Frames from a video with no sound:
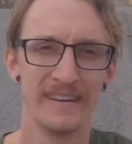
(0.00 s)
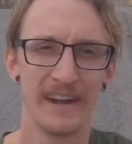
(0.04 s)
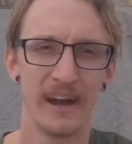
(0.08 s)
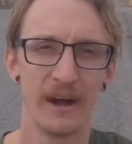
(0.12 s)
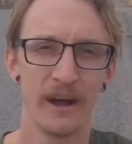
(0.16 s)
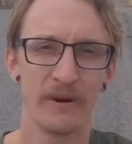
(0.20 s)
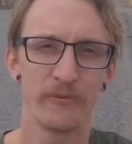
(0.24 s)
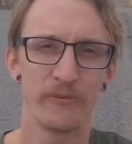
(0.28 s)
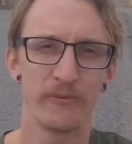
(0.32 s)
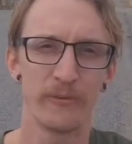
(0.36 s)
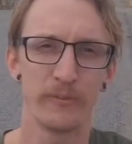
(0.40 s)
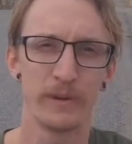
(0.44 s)

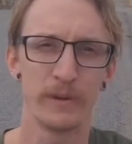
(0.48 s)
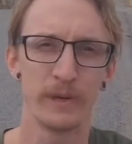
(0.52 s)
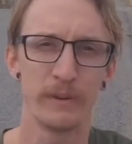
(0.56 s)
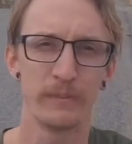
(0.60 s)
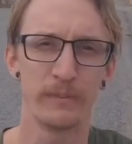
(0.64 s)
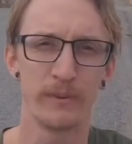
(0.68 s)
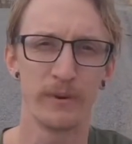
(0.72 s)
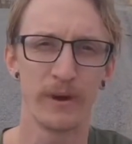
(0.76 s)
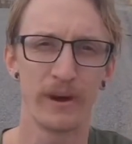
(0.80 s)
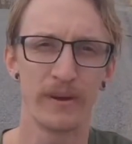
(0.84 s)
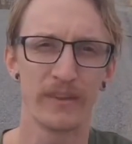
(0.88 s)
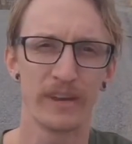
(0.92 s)
Helpful
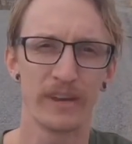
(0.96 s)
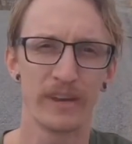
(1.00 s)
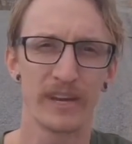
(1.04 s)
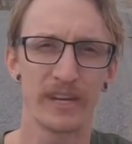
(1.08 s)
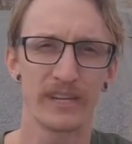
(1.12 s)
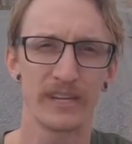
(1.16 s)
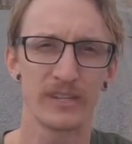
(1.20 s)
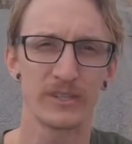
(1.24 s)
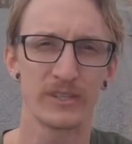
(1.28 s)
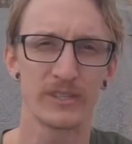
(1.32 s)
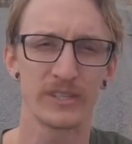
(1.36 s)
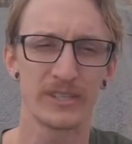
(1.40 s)
people out in the
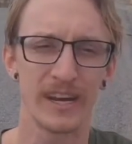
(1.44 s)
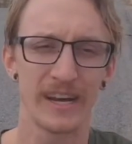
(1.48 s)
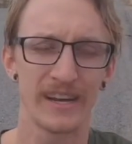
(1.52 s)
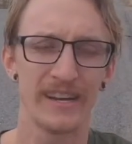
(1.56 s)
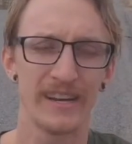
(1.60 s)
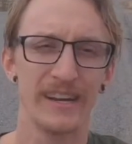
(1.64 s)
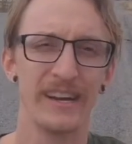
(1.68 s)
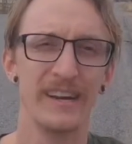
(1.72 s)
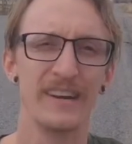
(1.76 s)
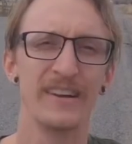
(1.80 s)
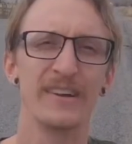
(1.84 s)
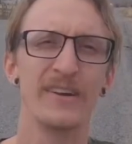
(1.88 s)

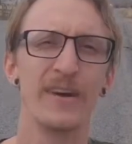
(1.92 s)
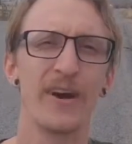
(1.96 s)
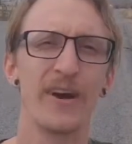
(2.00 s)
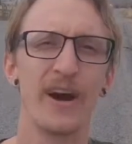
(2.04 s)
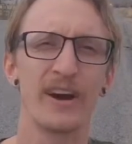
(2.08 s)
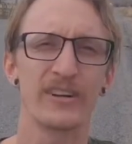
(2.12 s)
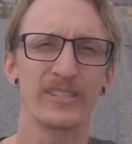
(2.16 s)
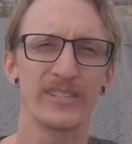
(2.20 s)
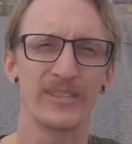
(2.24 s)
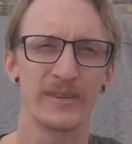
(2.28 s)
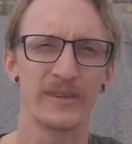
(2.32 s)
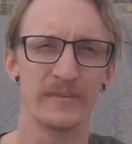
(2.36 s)
countryside. You're
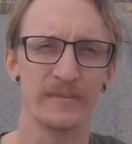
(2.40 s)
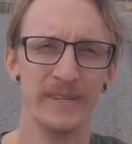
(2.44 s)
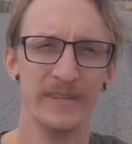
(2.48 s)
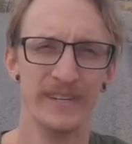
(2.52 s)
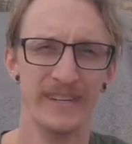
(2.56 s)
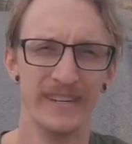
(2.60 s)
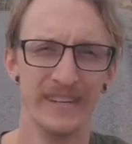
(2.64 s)
awesome.